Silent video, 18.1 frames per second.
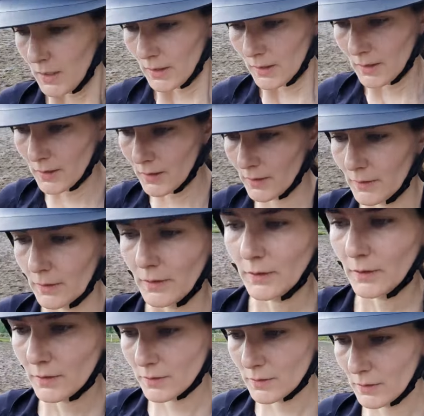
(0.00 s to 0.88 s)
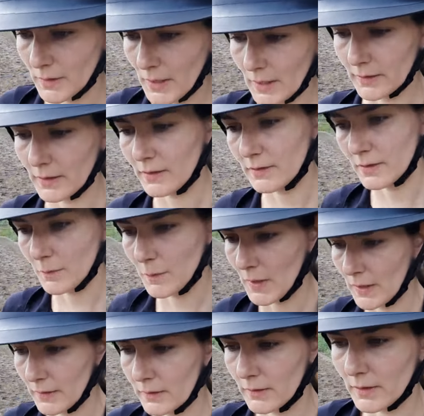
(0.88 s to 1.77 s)
That's the
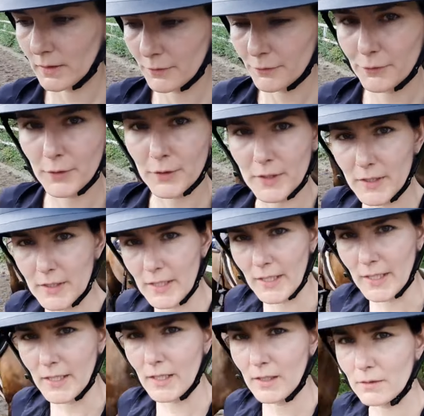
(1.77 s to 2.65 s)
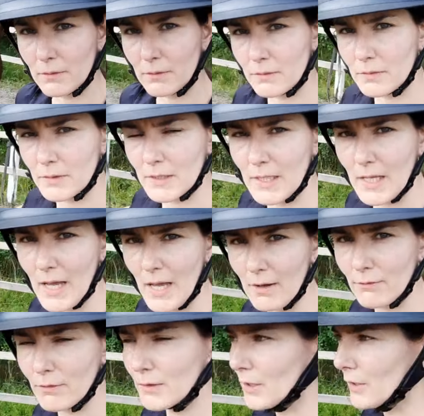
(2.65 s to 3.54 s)
plan for the day. I don't really
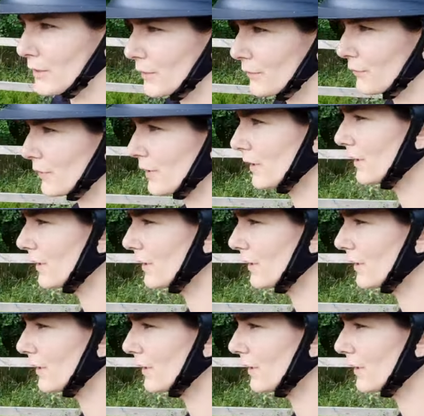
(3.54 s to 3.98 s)
have a lot of